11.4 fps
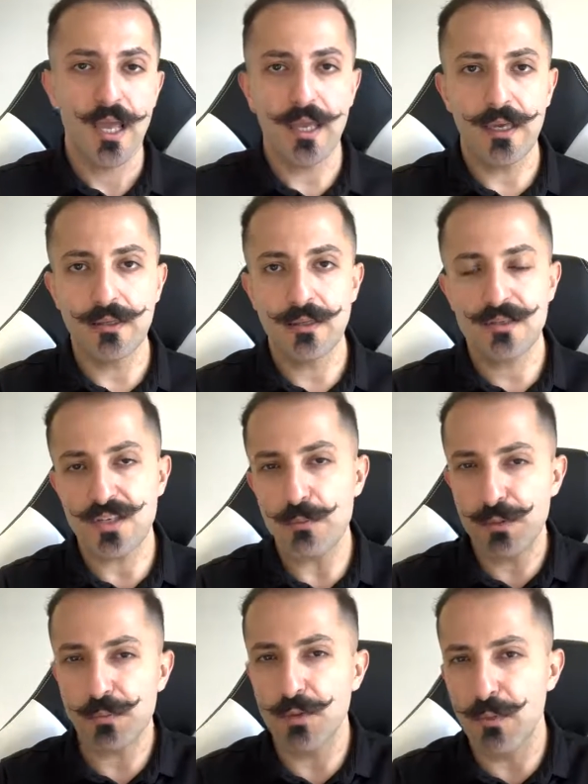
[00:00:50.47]
And some
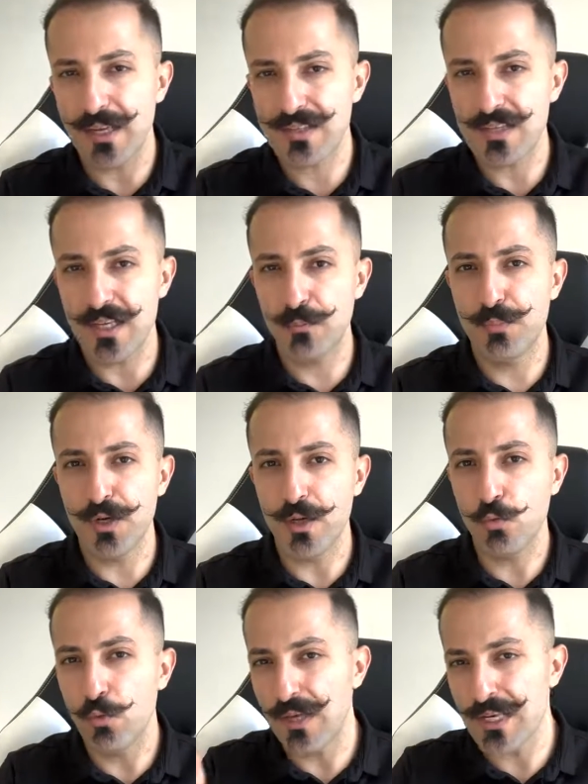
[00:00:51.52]
people might say,
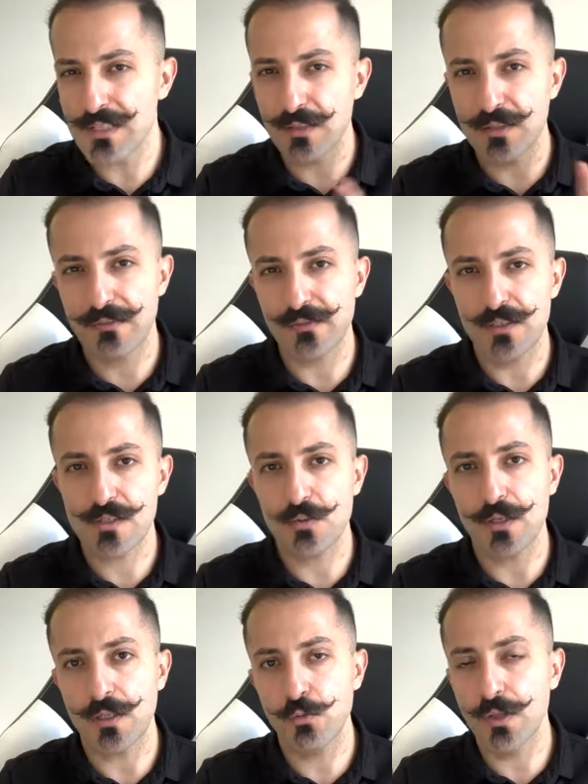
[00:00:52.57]
but what is the difference
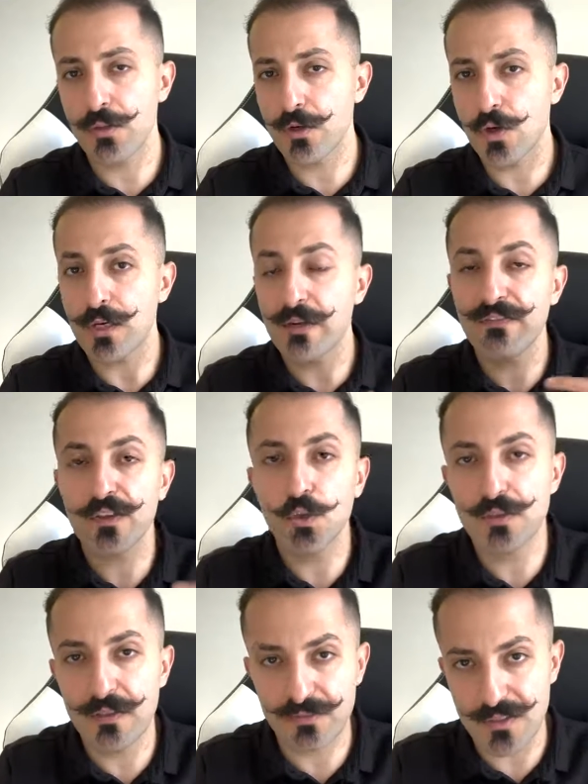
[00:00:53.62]
really? Well, there are a few
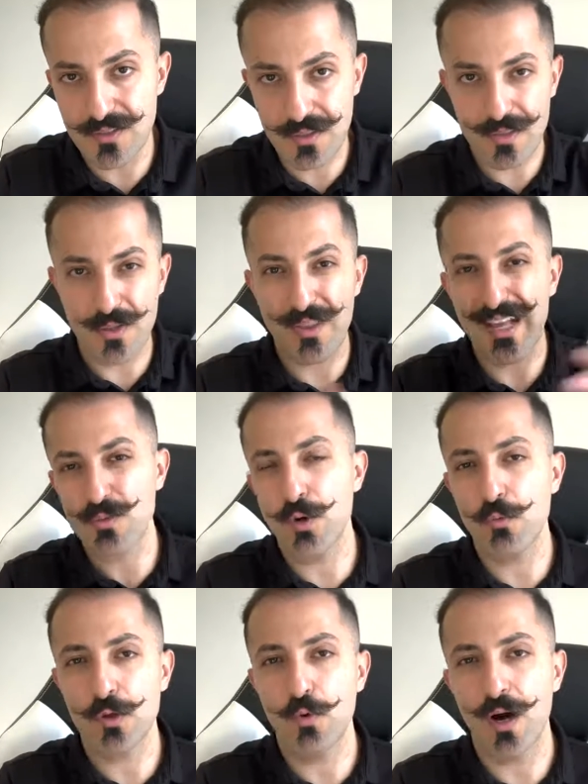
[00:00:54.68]
differences, and that's
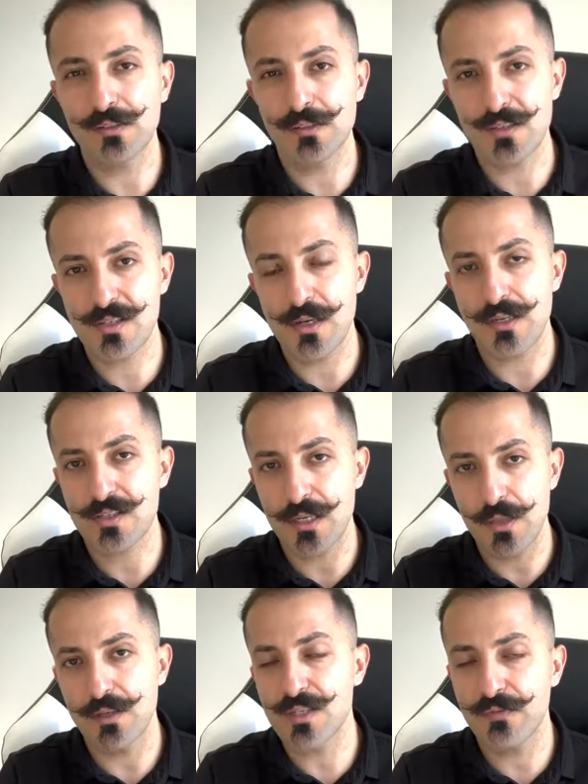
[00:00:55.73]
what we want to discuss
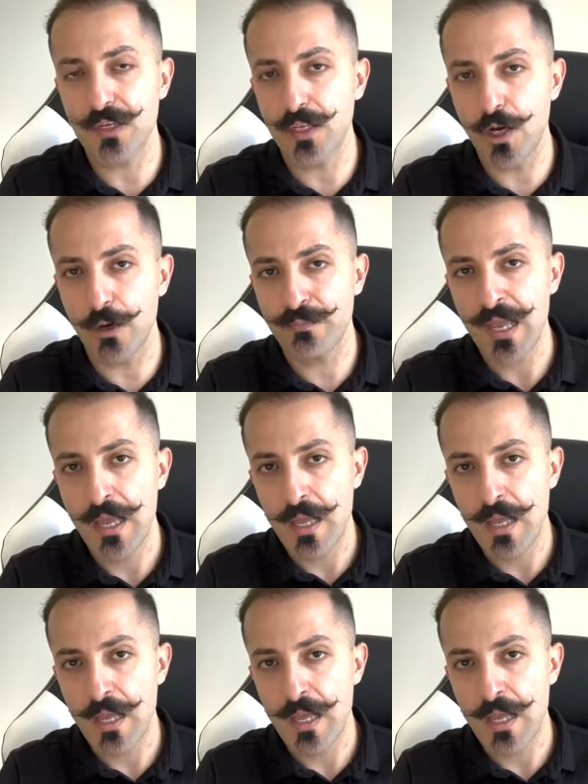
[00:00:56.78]
in this video.